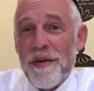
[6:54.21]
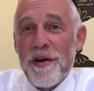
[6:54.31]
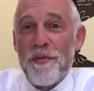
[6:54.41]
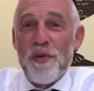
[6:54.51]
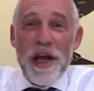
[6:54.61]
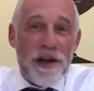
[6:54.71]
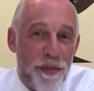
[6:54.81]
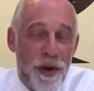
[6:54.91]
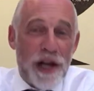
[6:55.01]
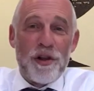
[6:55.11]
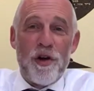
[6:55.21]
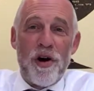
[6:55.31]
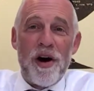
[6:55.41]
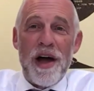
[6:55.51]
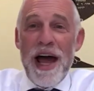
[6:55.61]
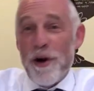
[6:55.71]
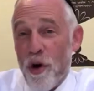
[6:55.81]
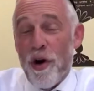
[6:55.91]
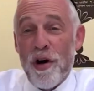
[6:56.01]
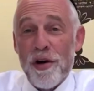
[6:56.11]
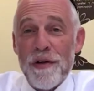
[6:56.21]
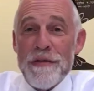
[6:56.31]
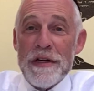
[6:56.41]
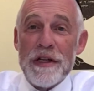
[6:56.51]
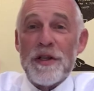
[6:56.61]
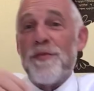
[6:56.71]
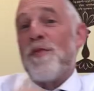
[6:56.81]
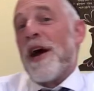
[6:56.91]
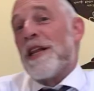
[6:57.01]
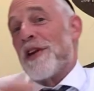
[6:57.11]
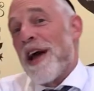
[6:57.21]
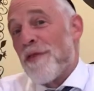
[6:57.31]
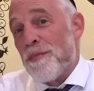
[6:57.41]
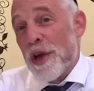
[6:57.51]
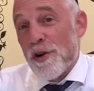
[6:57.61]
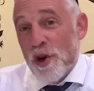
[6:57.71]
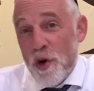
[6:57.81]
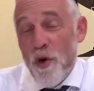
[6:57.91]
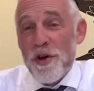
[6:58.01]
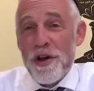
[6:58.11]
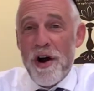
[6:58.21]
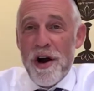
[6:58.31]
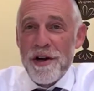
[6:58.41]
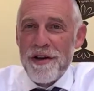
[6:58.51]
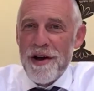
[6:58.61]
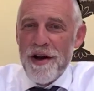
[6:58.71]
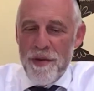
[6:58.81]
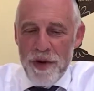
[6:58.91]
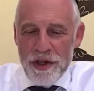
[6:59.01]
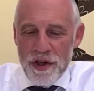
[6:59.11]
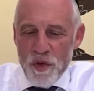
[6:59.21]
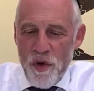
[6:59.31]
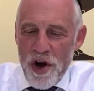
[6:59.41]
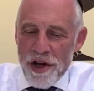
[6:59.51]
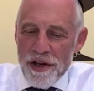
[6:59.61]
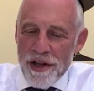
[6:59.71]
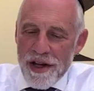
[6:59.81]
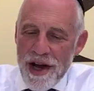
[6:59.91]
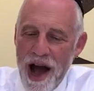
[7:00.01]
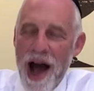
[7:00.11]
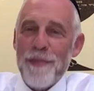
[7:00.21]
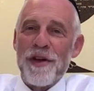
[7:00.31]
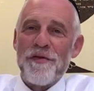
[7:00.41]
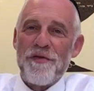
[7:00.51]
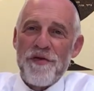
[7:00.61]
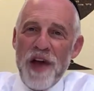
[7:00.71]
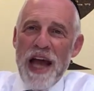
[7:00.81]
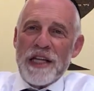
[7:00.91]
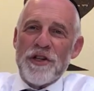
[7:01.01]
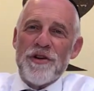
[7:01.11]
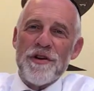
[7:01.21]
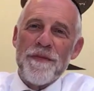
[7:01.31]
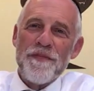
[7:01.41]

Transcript: break a big law at all, so you might even have a bigger courtyard, but there's one common factor